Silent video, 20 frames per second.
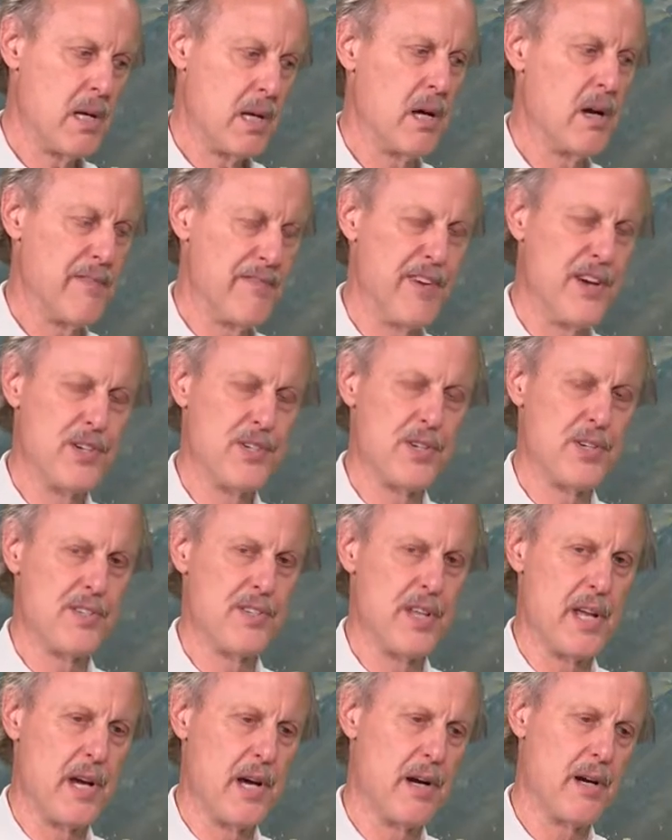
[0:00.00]
officials
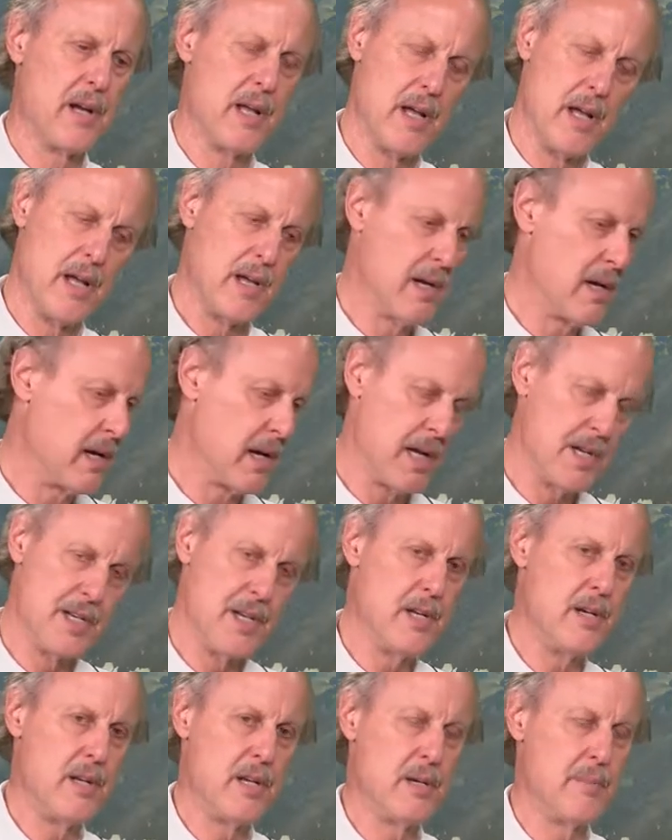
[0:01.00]
there, and I
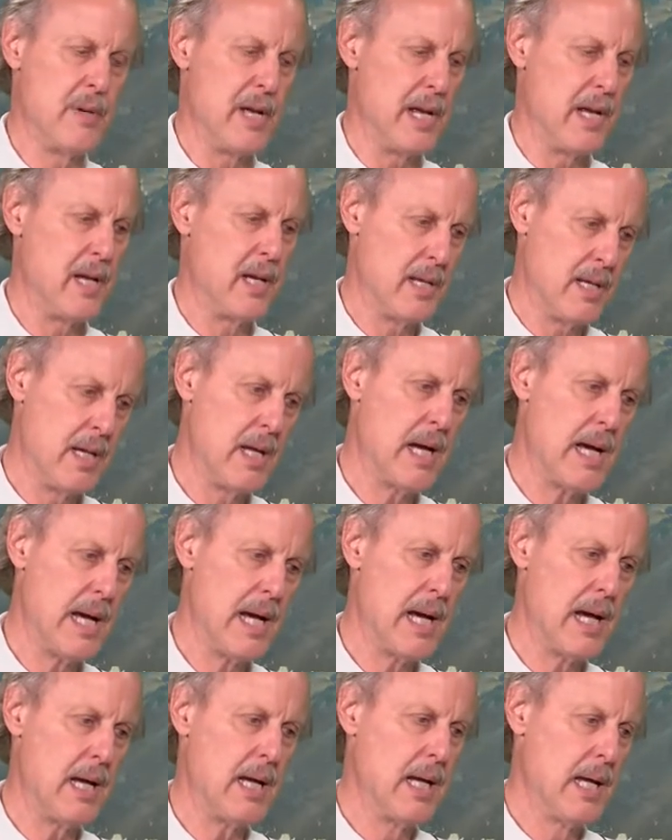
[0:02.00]
continue to be, and
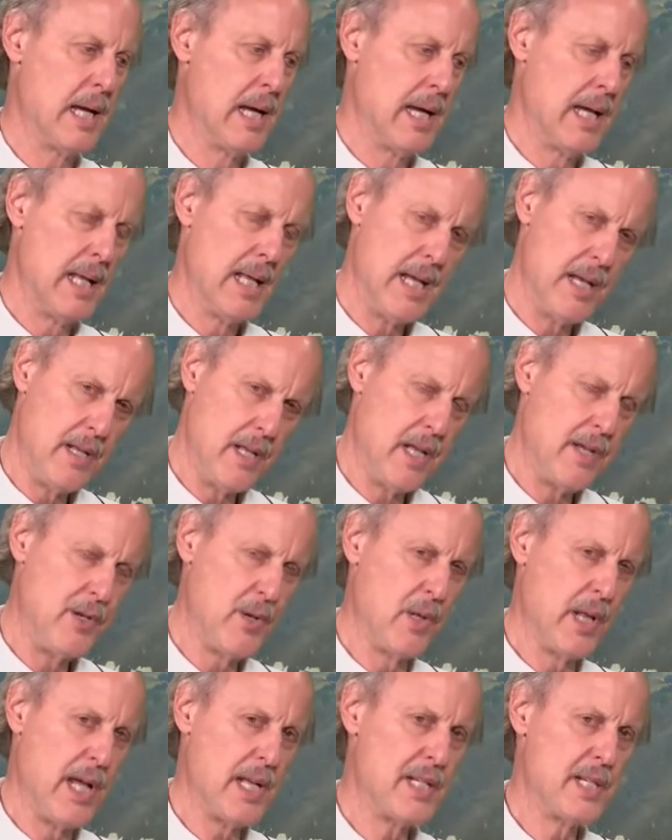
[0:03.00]
they
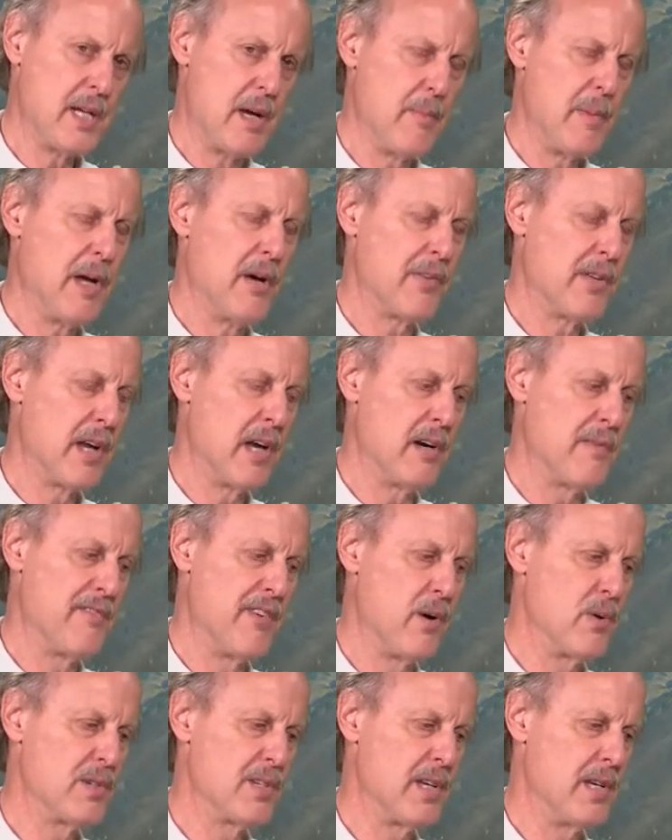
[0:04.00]
do let some healthcare
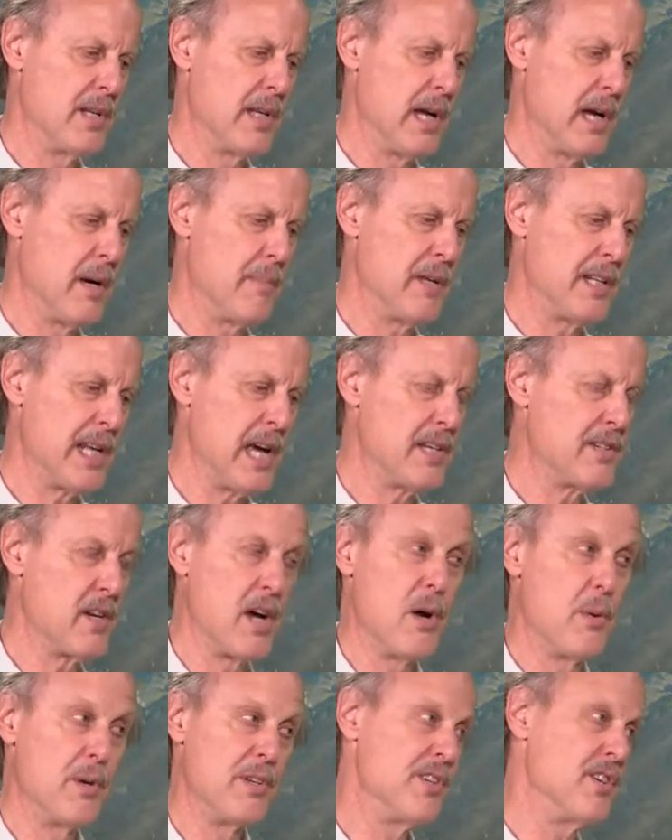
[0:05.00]
folks in there, but that's
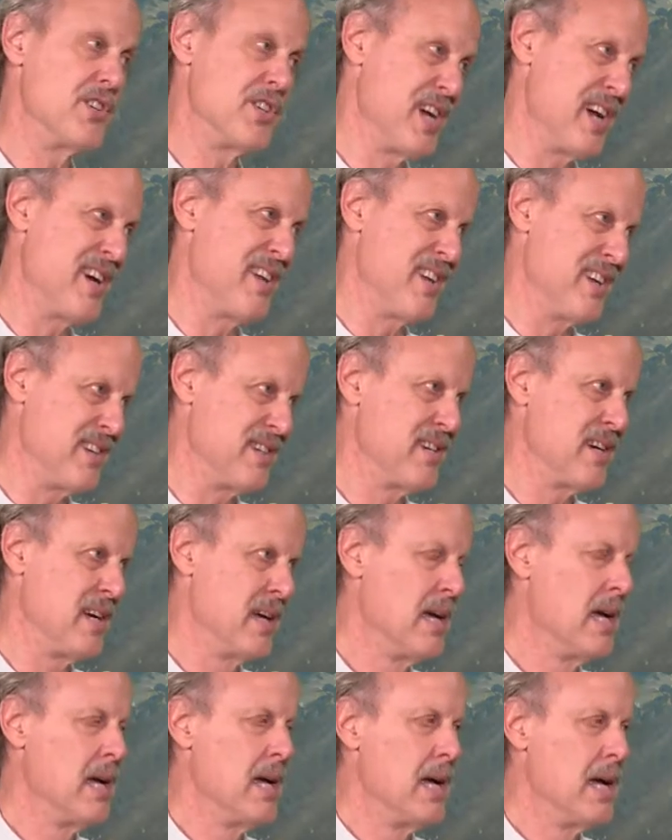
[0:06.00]
always a challenge.
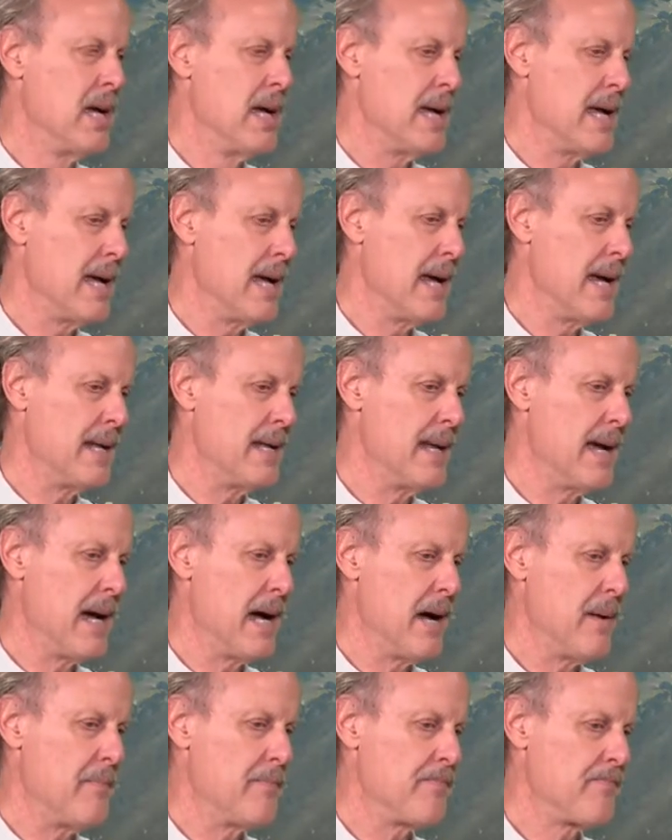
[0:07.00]
And
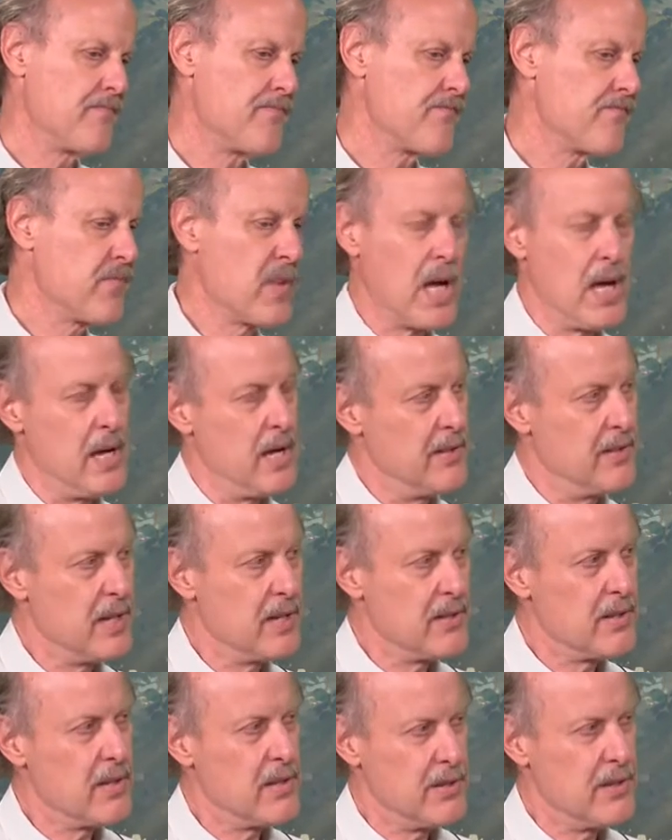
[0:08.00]
I
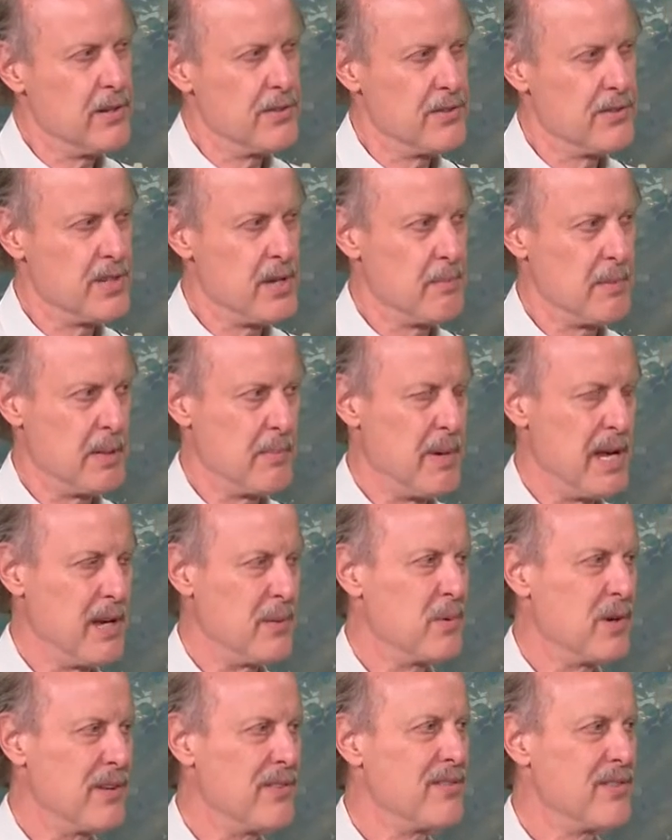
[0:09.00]
think those are some of the
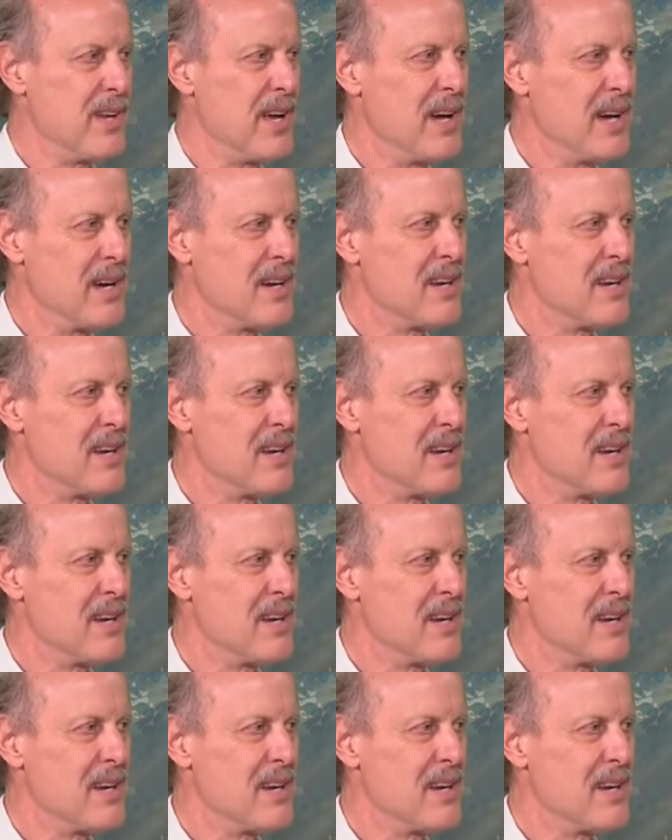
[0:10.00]
main ones, yeah.